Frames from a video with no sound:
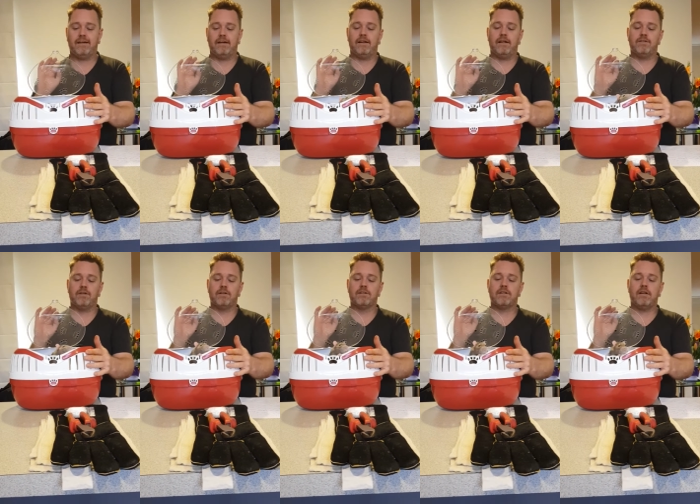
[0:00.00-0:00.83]
As you
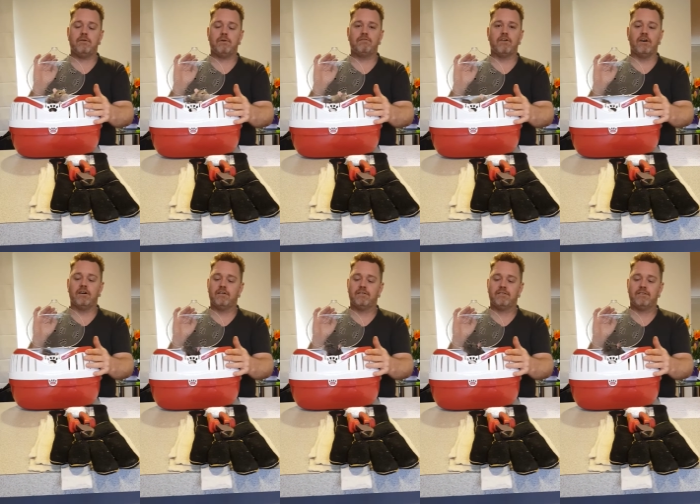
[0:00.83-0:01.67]
can see, we've
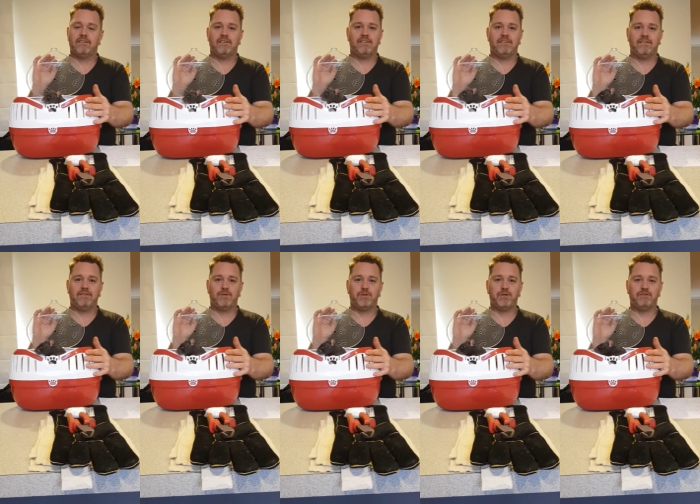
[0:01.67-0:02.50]
got
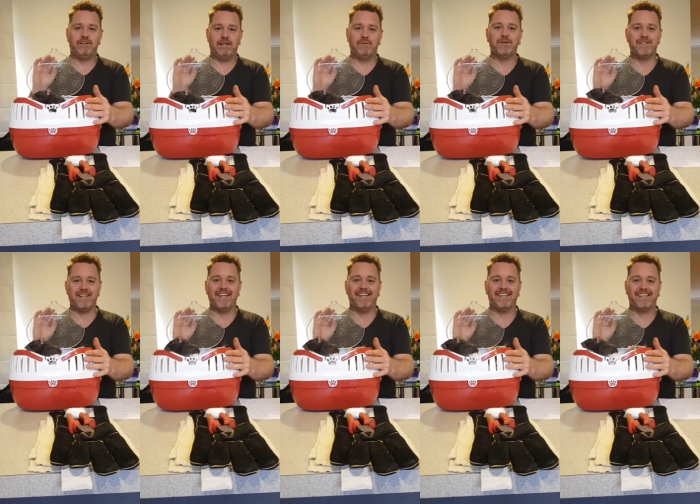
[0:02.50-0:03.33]
two fat boys in
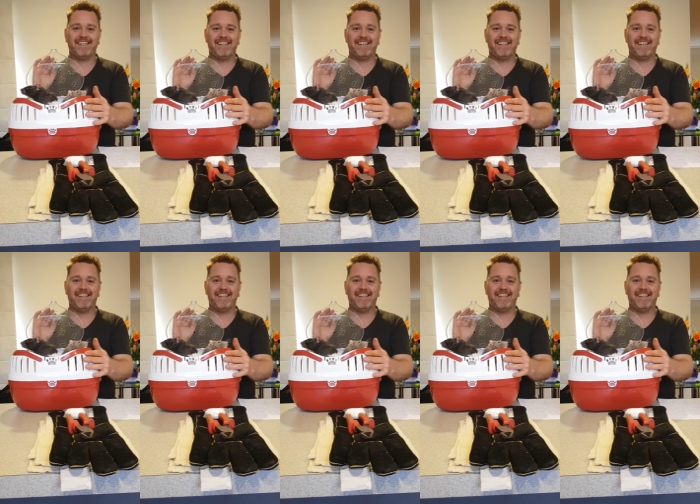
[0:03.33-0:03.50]
there.